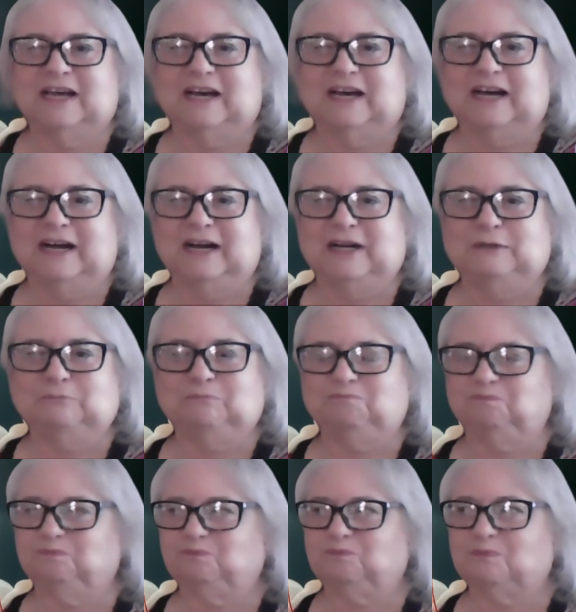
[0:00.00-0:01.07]

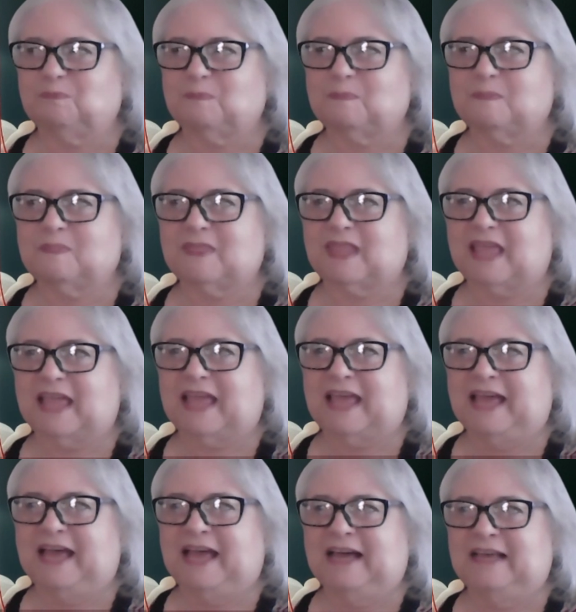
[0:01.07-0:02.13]
Um,
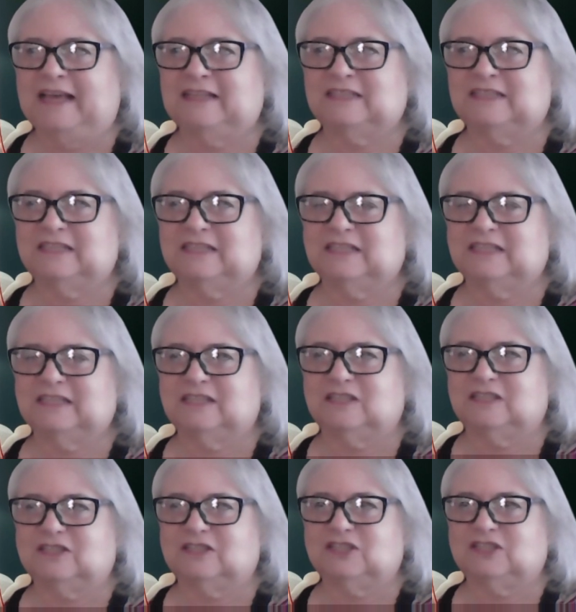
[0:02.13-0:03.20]
and
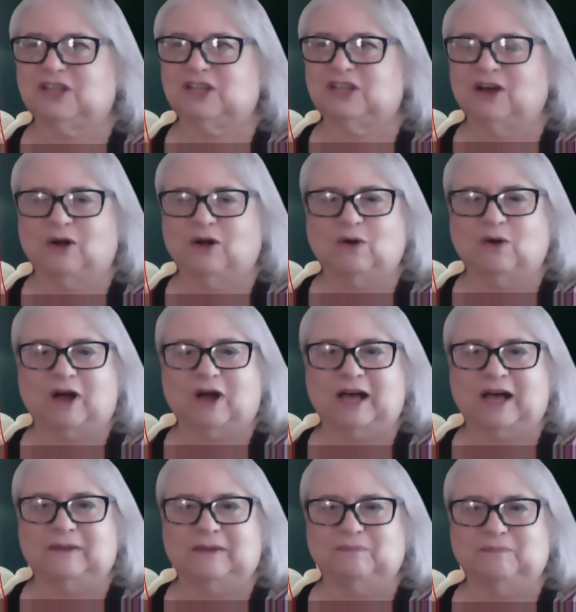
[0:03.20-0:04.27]
so
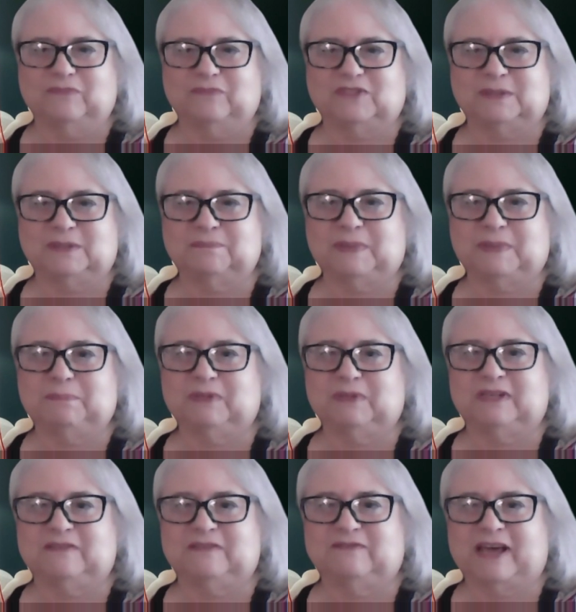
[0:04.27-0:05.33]
uh, some people
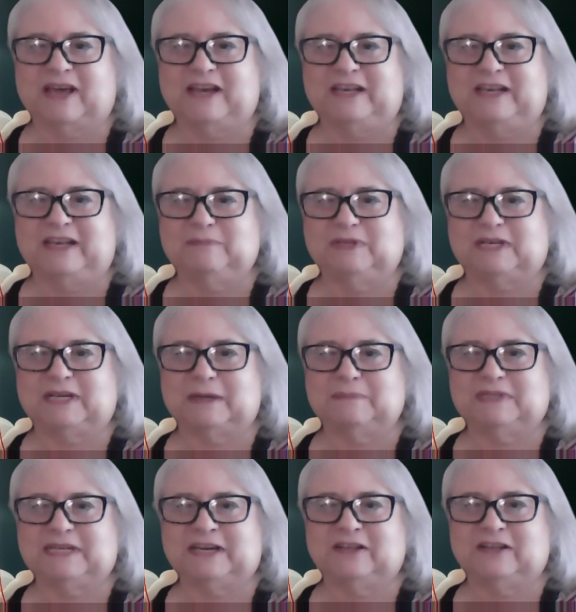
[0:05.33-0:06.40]
had invited him to
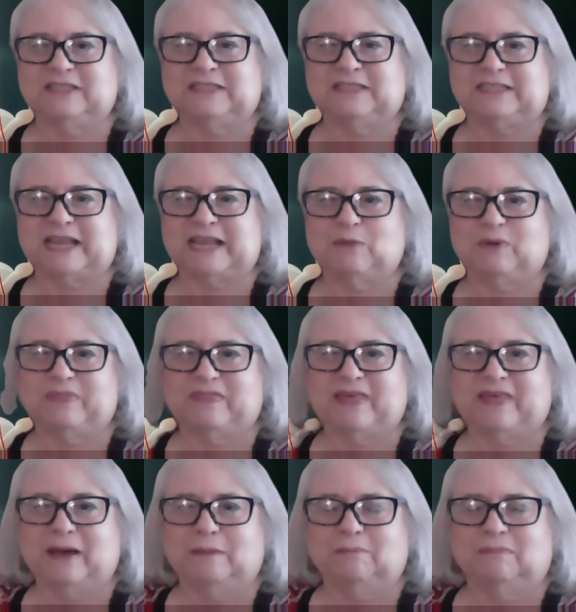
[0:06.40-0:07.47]
come down and stay with
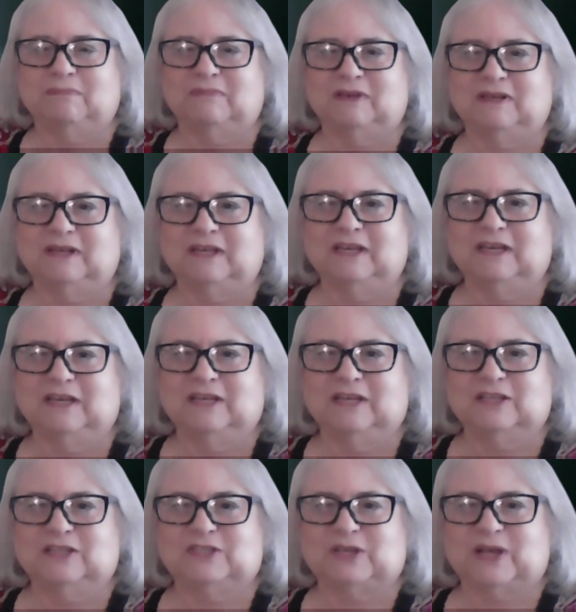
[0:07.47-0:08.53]
them.
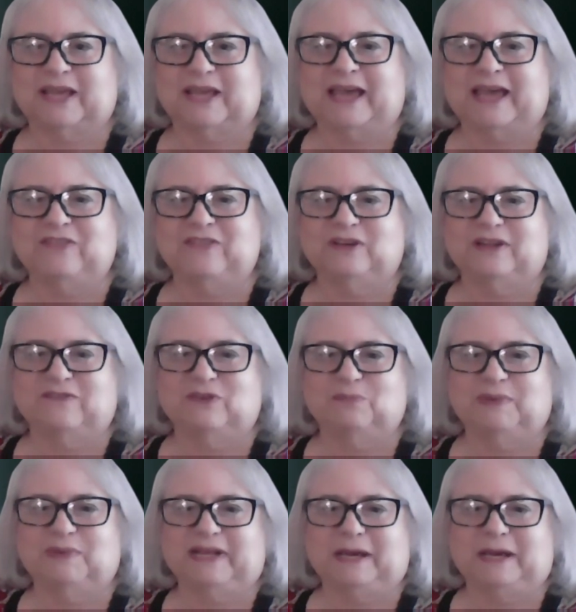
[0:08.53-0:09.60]
So I gathered
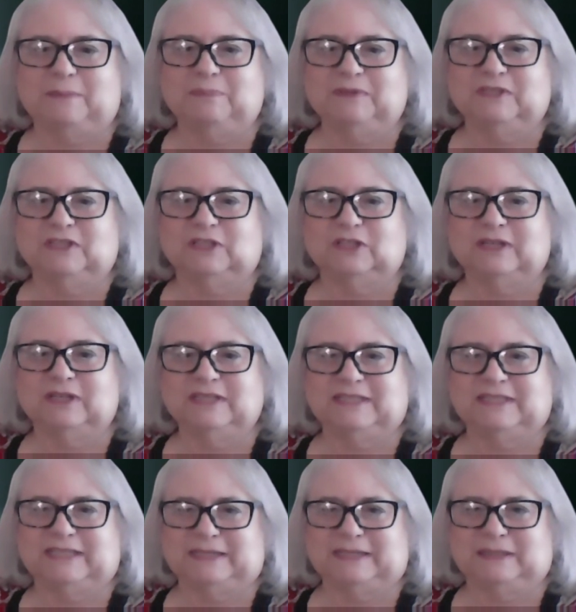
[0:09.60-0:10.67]
everybody up, including
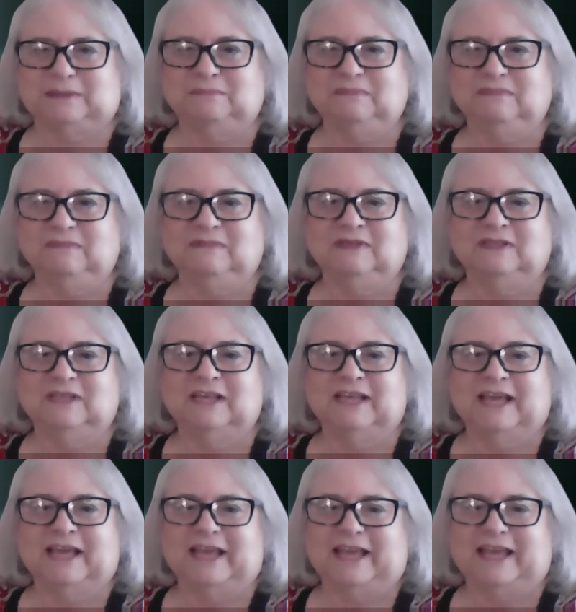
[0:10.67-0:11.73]
Tim,
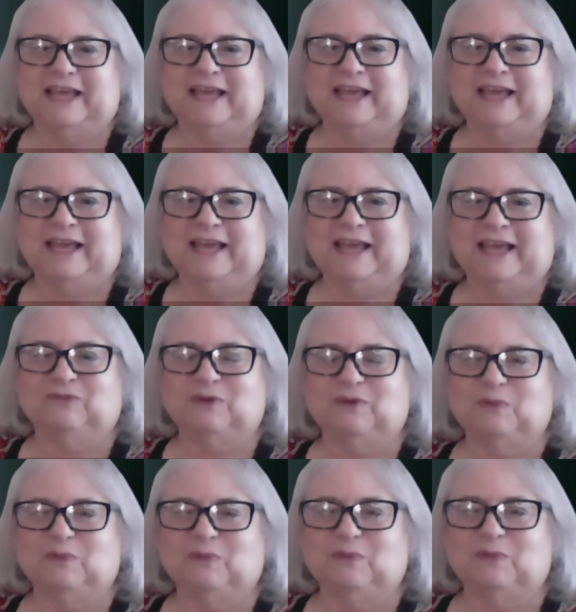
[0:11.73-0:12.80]
and off we
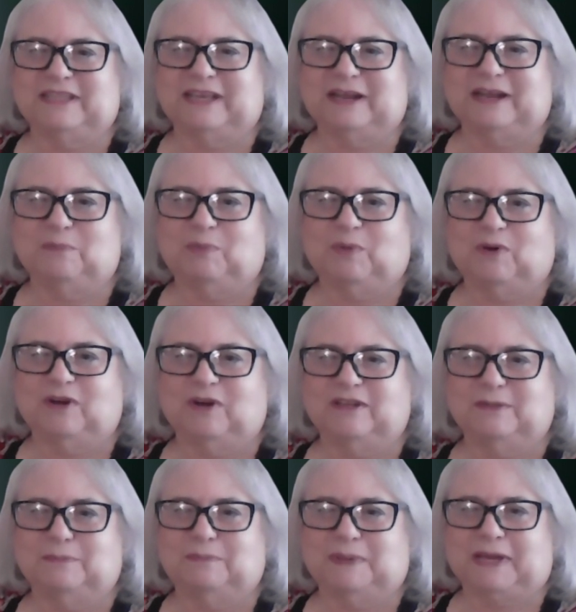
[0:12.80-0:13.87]
went to the airport
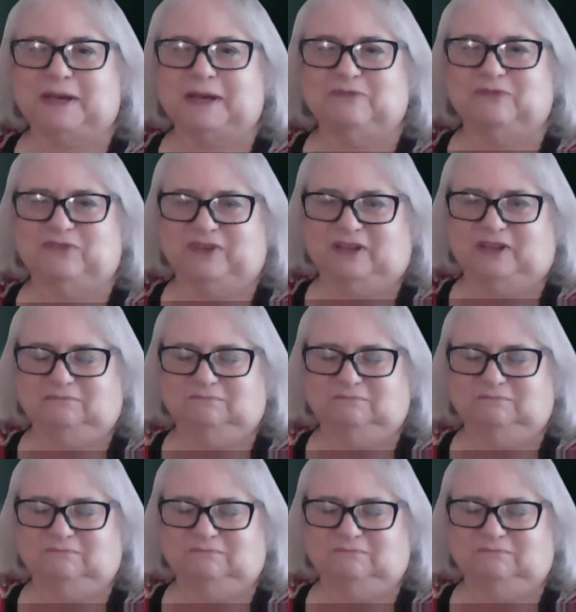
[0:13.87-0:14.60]
to pick up Phil.